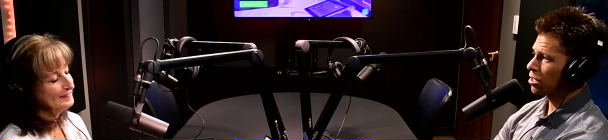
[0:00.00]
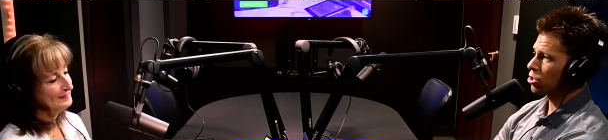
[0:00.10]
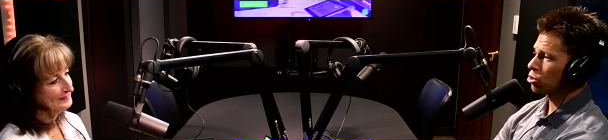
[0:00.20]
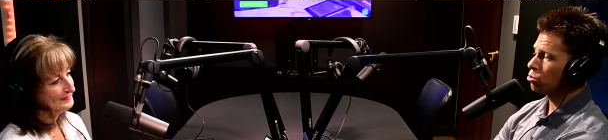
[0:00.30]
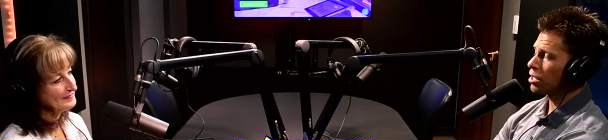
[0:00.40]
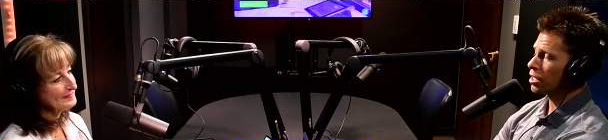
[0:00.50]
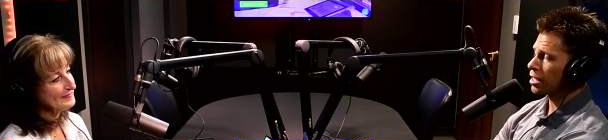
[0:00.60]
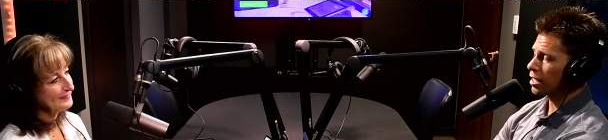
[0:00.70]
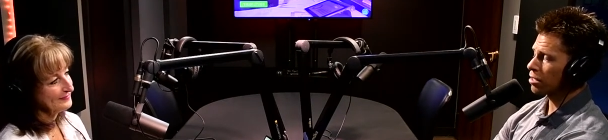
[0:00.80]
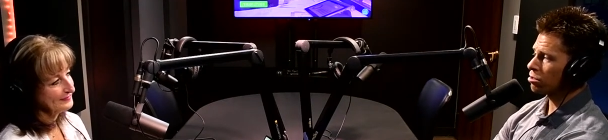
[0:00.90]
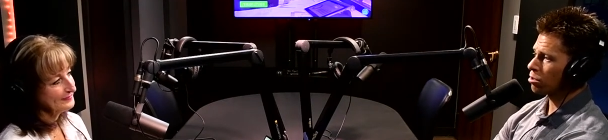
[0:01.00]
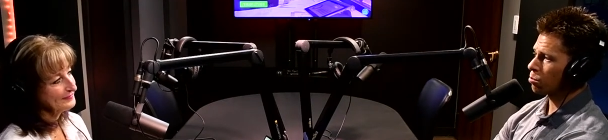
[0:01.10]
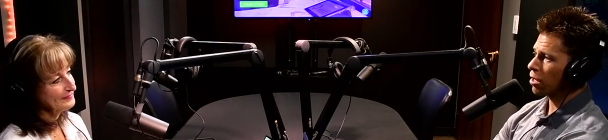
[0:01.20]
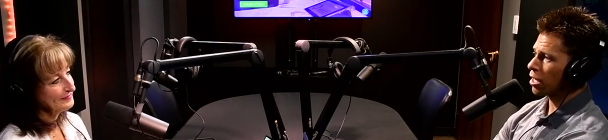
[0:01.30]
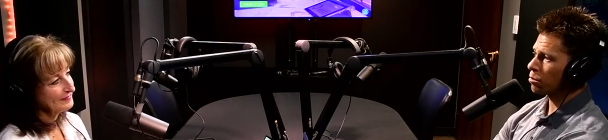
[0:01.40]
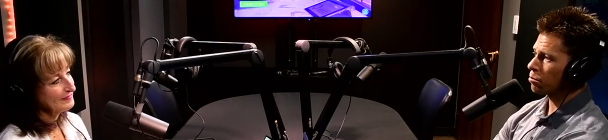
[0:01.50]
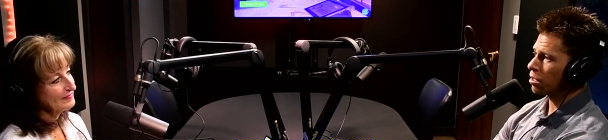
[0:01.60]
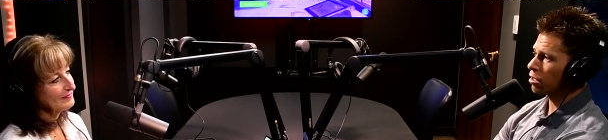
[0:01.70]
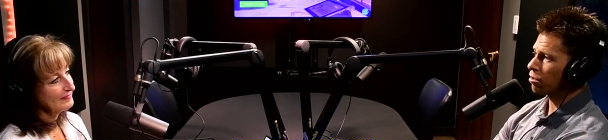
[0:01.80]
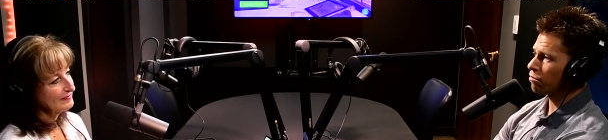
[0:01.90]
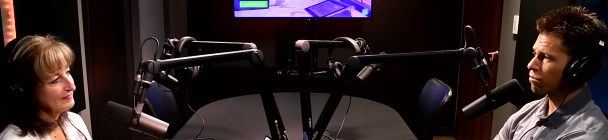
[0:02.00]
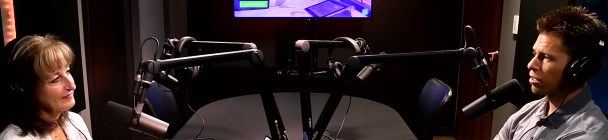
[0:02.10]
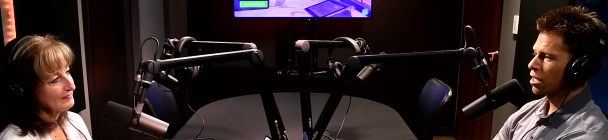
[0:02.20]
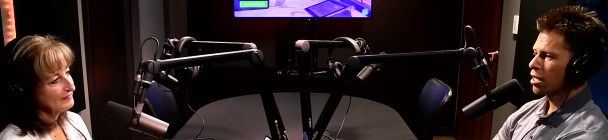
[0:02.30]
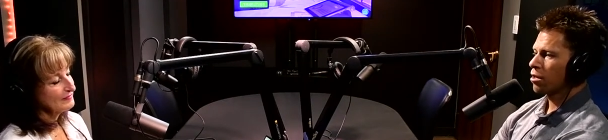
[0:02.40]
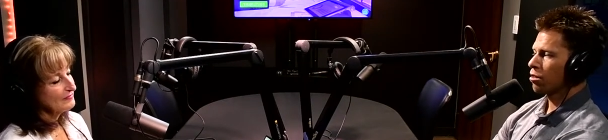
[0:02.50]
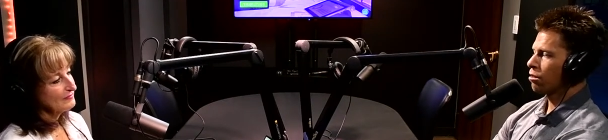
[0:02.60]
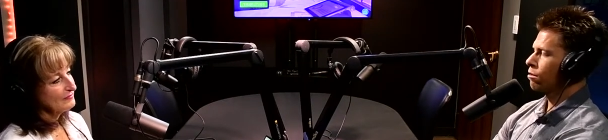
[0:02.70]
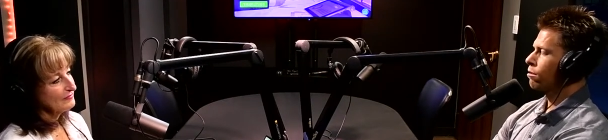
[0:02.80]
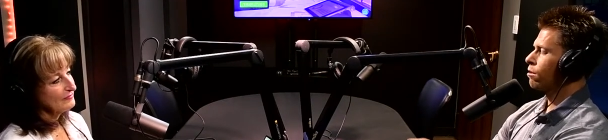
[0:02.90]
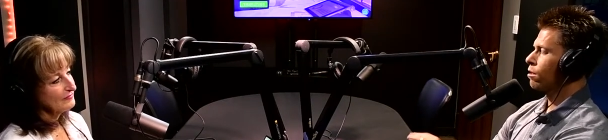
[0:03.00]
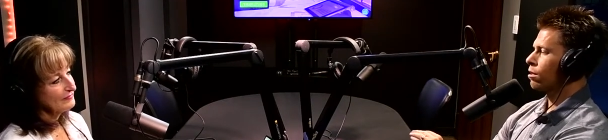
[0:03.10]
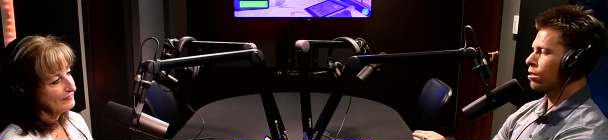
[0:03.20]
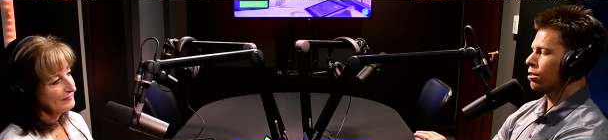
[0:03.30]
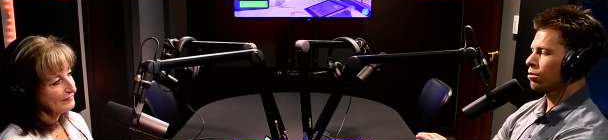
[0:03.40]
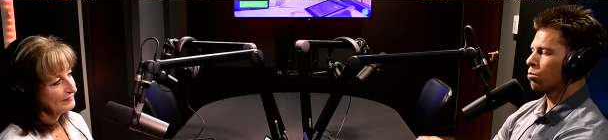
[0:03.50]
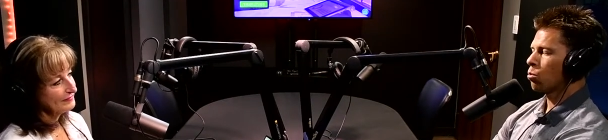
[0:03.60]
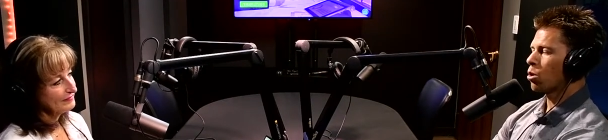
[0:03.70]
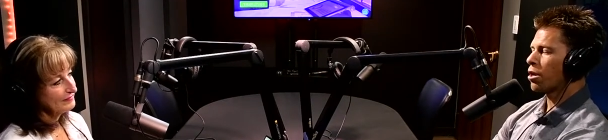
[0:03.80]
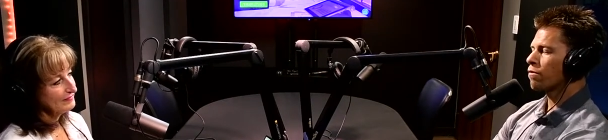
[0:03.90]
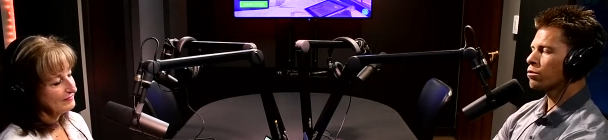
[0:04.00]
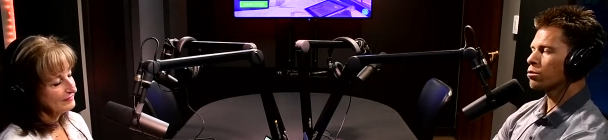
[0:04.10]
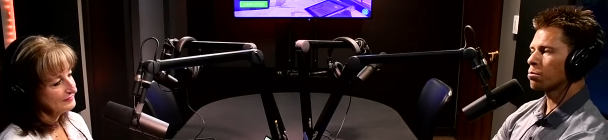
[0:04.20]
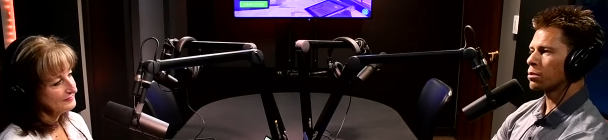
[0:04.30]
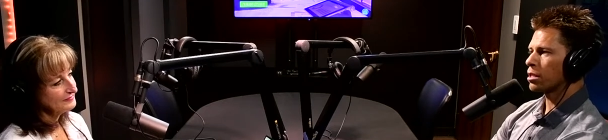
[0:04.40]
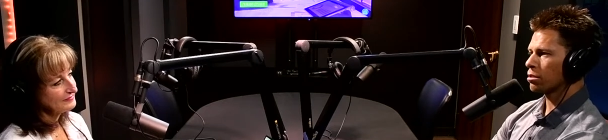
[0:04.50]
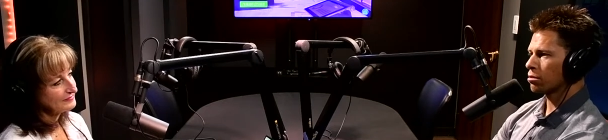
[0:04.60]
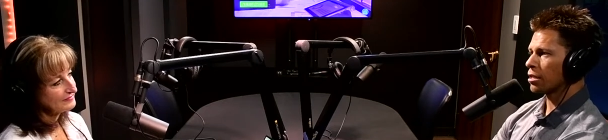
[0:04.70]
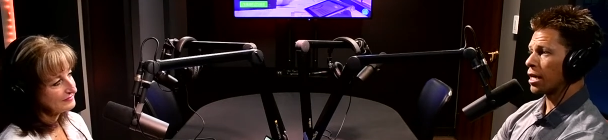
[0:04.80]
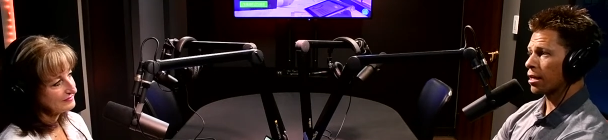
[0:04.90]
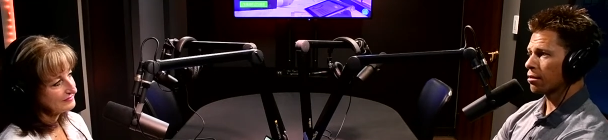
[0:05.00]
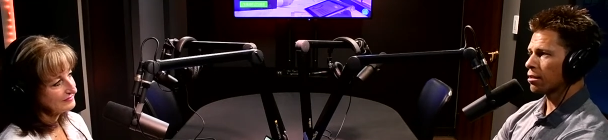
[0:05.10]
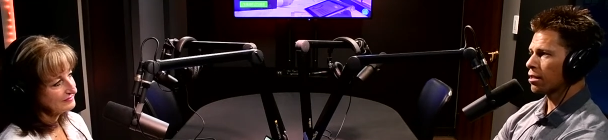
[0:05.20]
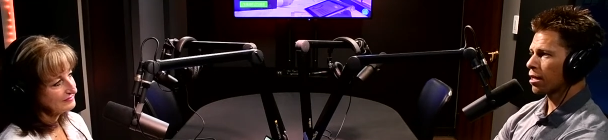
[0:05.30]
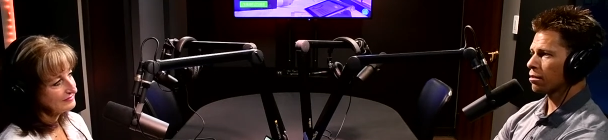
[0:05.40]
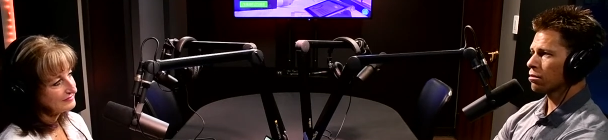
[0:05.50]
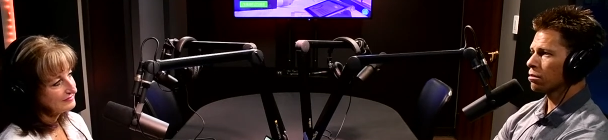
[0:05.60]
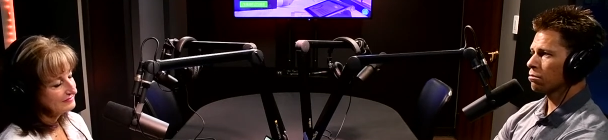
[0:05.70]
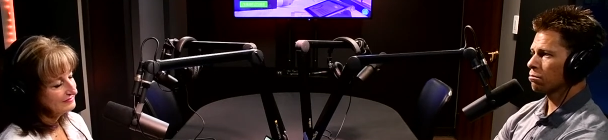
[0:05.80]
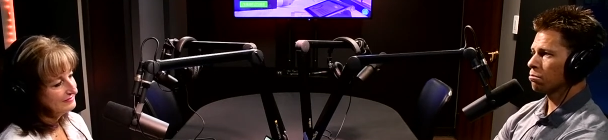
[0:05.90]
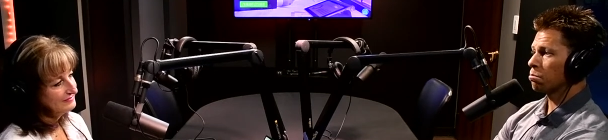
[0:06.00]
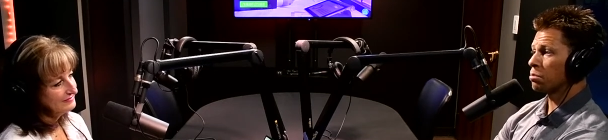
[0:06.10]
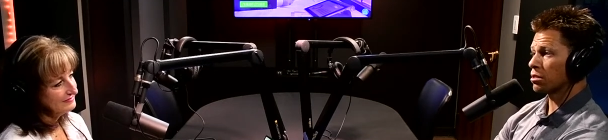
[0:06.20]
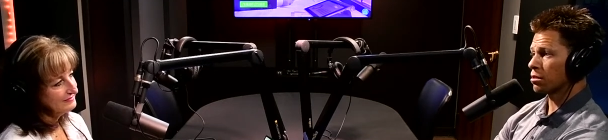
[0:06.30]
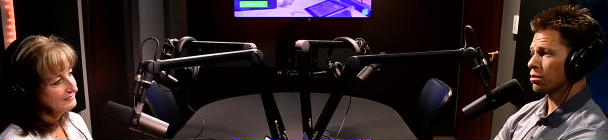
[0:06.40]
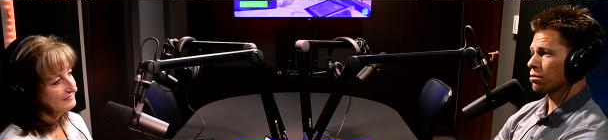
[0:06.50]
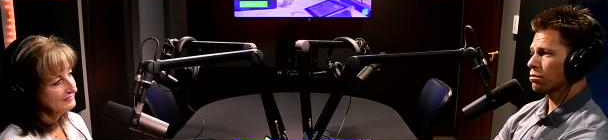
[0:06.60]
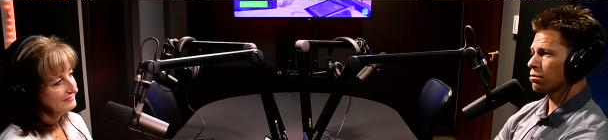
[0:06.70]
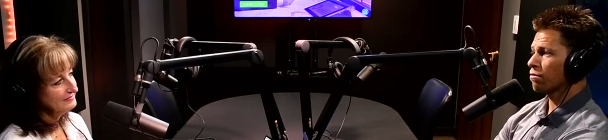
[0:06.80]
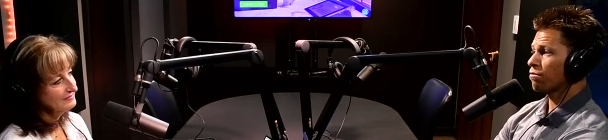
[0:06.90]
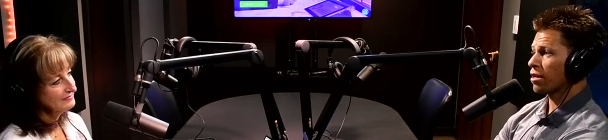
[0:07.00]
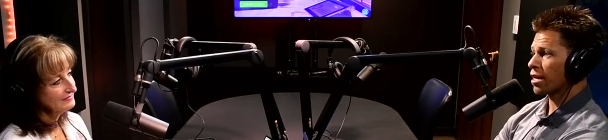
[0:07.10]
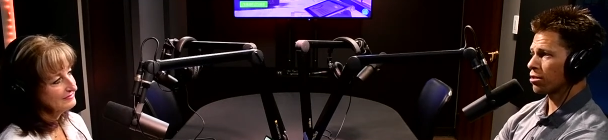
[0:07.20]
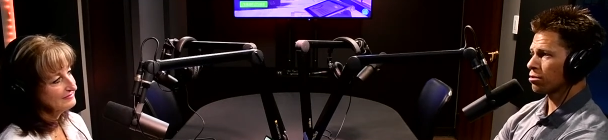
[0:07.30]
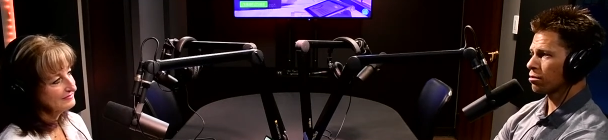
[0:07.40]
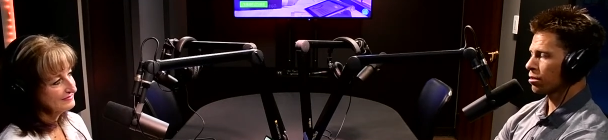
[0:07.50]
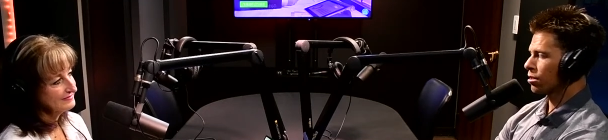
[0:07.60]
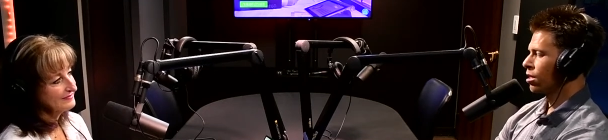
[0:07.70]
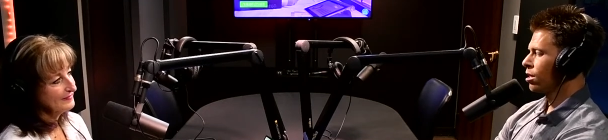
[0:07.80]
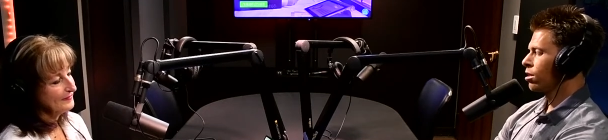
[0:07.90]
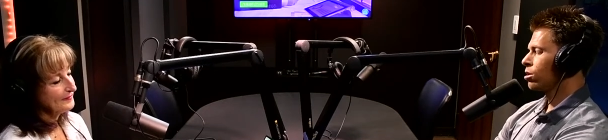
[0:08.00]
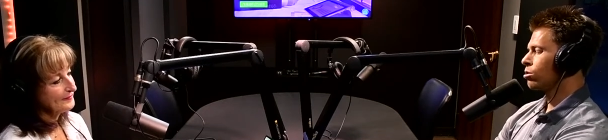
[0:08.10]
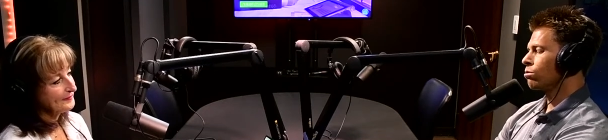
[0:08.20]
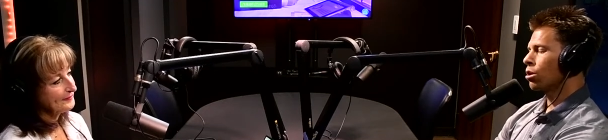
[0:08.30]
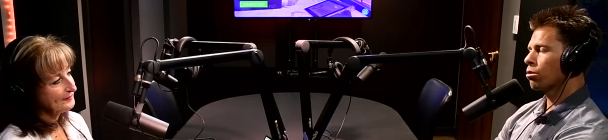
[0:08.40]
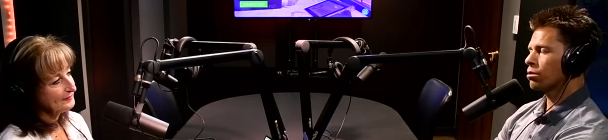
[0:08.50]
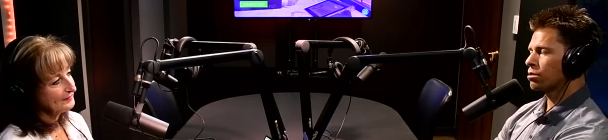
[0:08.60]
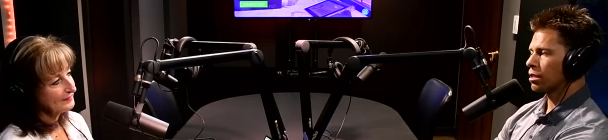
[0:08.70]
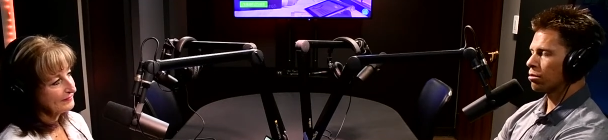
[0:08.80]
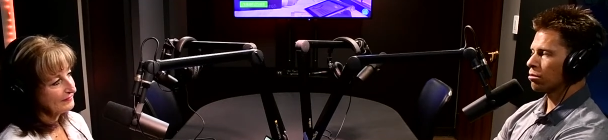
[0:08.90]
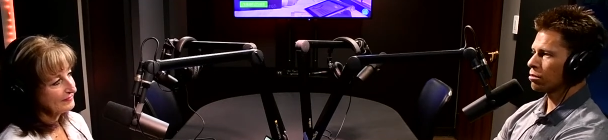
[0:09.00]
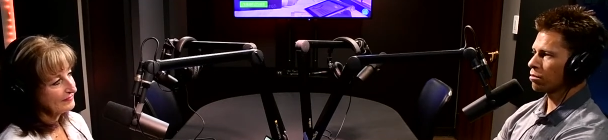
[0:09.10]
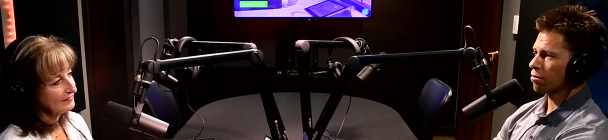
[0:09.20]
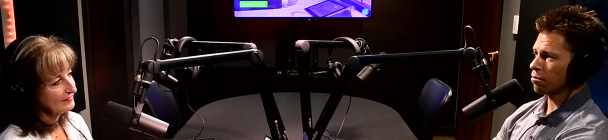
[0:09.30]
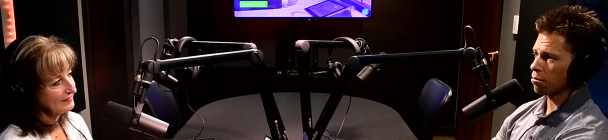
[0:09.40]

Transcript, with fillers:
Speaker 1: You can get to the bottom of uh, whatever's potentially ailing that business financially. You know the secrets of